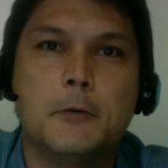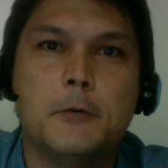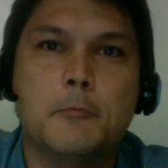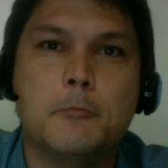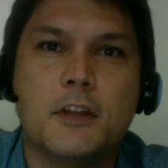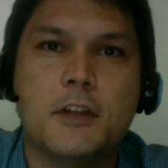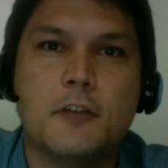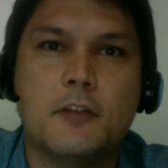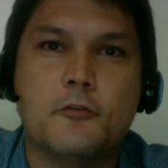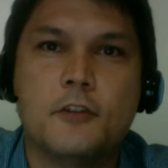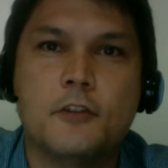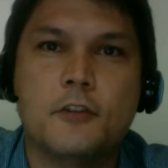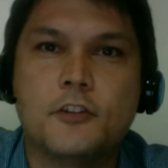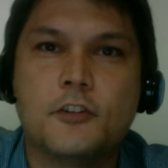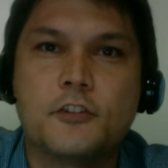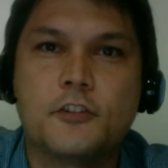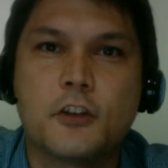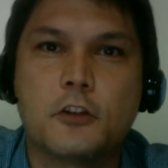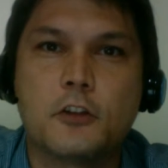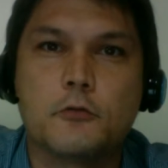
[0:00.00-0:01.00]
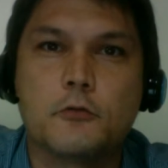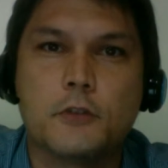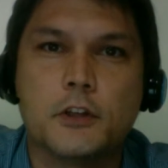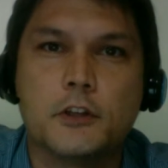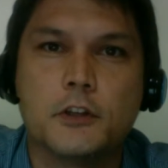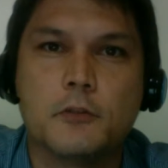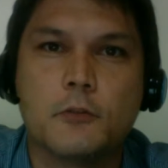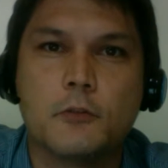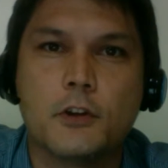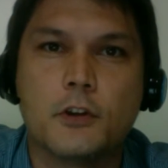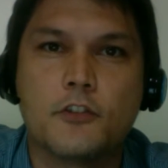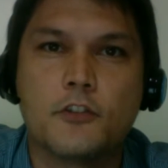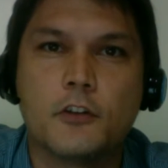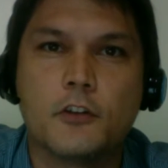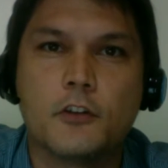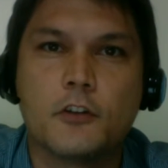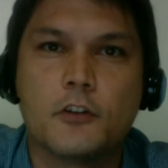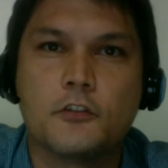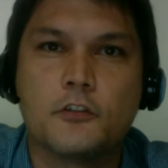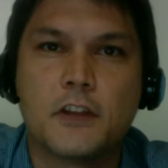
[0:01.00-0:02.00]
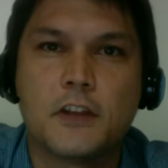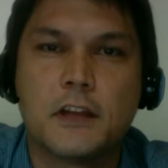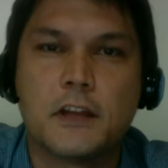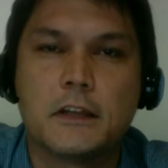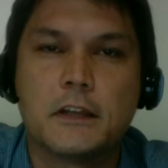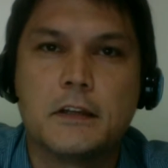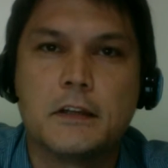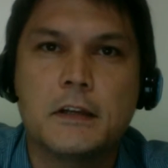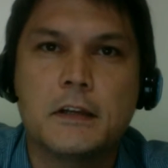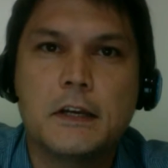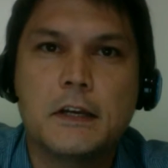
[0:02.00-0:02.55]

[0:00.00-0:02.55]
if a seller really wants to understand